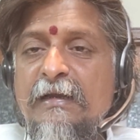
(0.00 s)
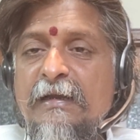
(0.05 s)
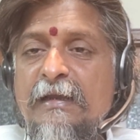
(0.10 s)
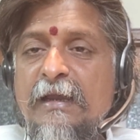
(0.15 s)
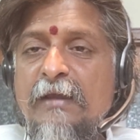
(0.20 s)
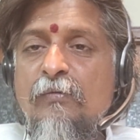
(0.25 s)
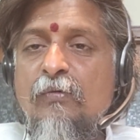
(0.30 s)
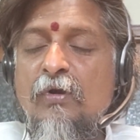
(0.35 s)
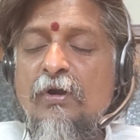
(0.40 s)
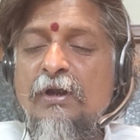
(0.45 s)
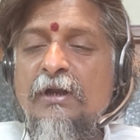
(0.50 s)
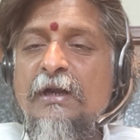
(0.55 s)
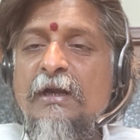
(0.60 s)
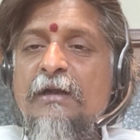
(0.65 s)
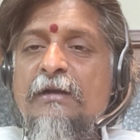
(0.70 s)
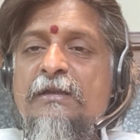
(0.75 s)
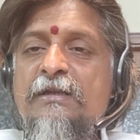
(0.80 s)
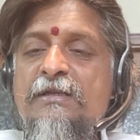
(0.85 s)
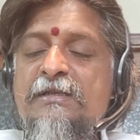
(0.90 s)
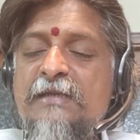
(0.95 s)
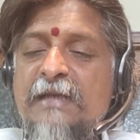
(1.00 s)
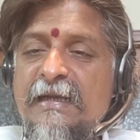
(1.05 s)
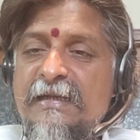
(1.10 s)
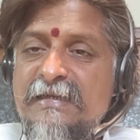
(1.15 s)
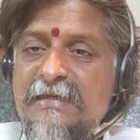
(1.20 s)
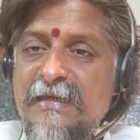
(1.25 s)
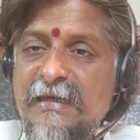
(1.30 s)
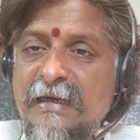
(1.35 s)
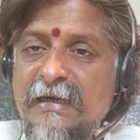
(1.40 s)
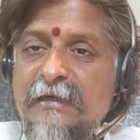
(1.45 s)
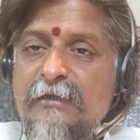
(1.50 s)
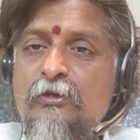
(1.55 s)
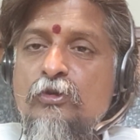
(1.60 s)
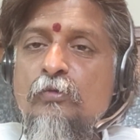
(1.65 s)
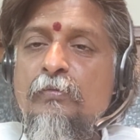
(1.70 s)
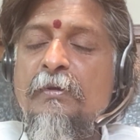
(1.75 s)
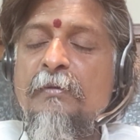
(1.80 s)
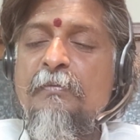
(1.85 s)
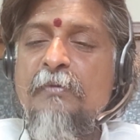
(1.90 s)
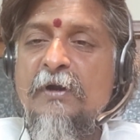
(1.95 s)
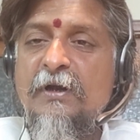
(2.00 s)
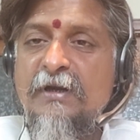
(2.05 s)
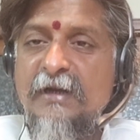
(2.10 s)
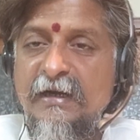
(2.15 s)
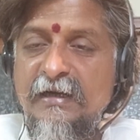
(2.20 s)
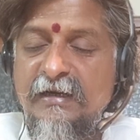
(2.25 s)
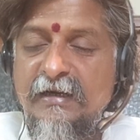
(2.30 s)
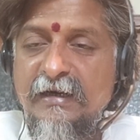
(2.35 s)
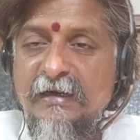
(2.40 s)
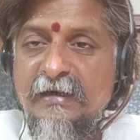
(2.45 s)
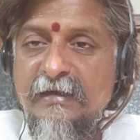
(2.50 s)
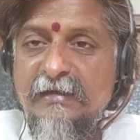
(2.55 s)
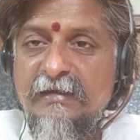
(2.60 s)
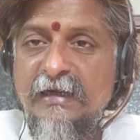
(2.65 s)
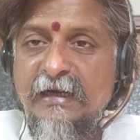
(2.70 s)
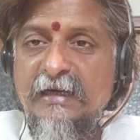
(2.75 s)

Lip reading: He wanted the Sanskrit to be protected.